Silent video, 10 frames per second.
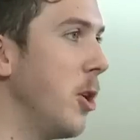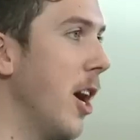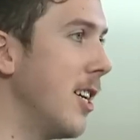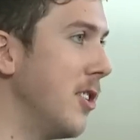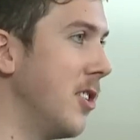you
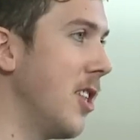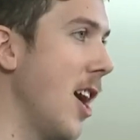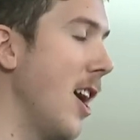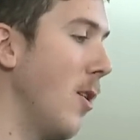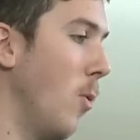guys is
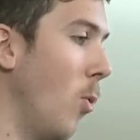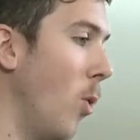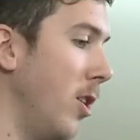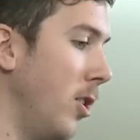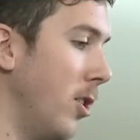that
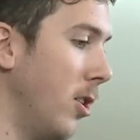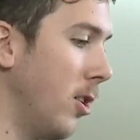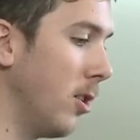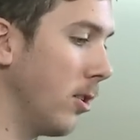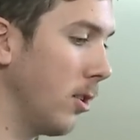when
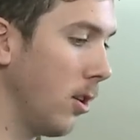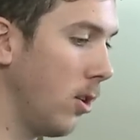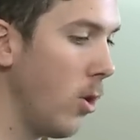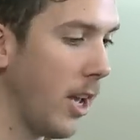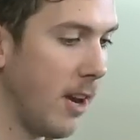you're
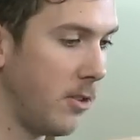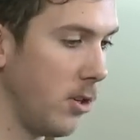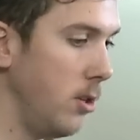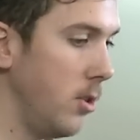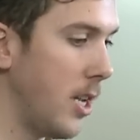going after
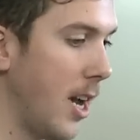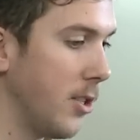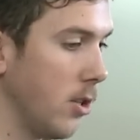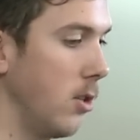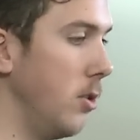a new
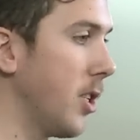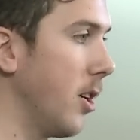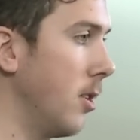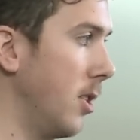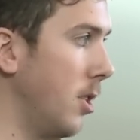task or a new
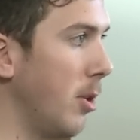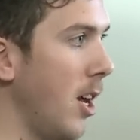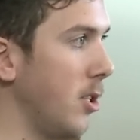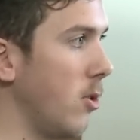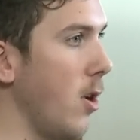skill, and this
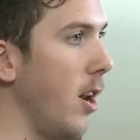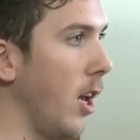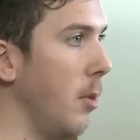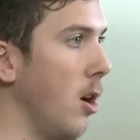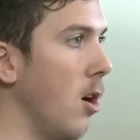applies to writing
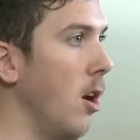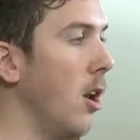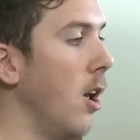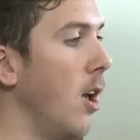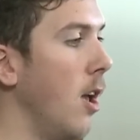and beyond,
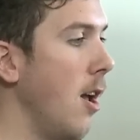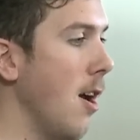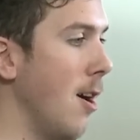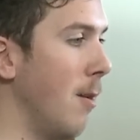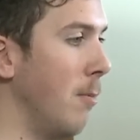
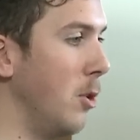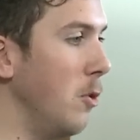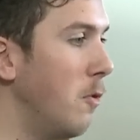um, you